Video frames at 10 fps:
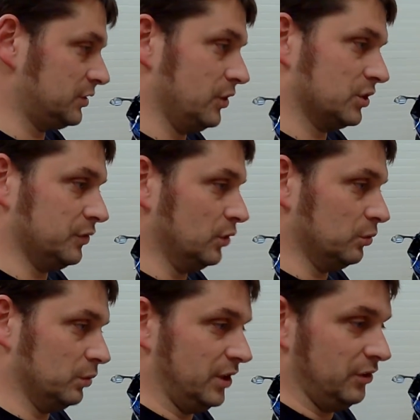First of all,
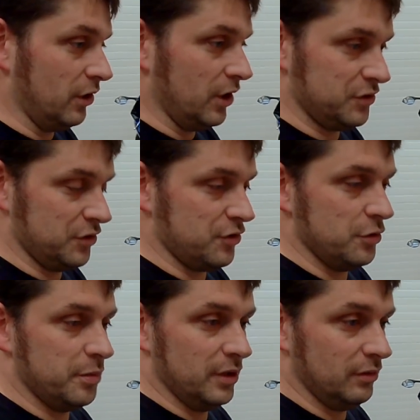when your eyes are
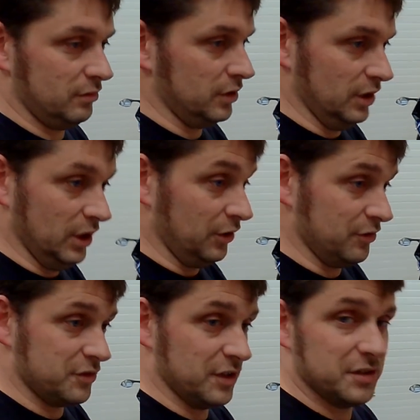drooping at
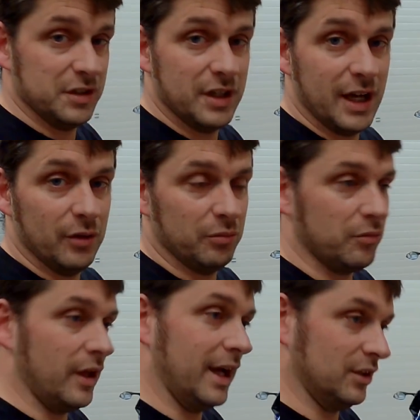160 down
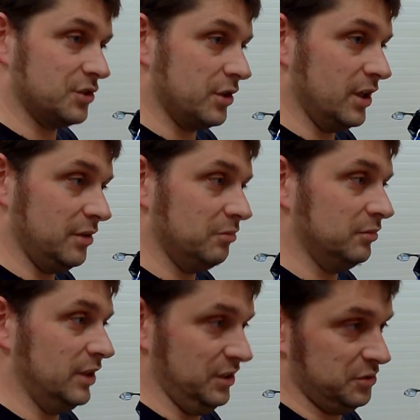the hanger straight,
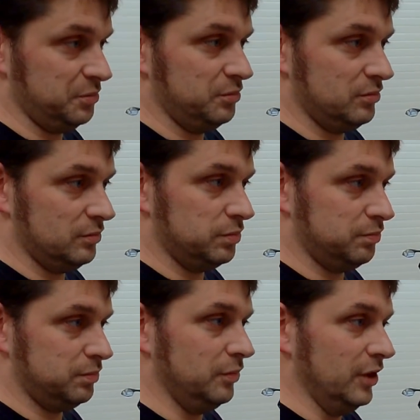it's,
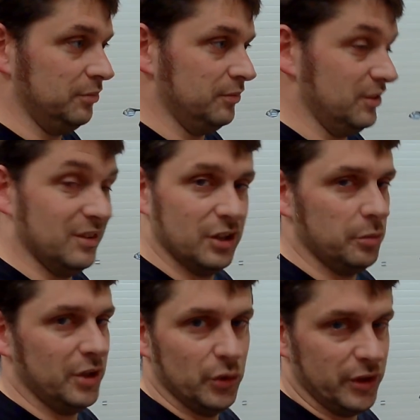you know, this isn't going to
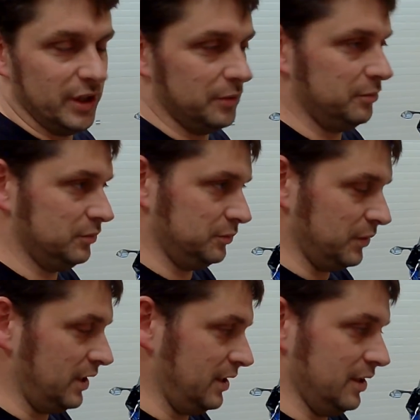be your day,
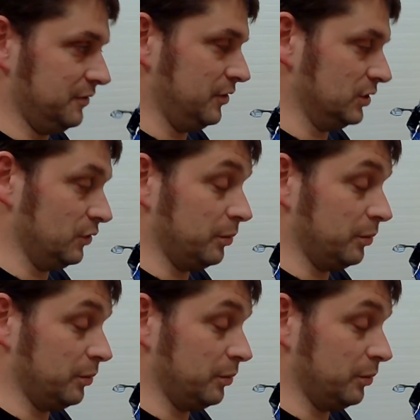first of all.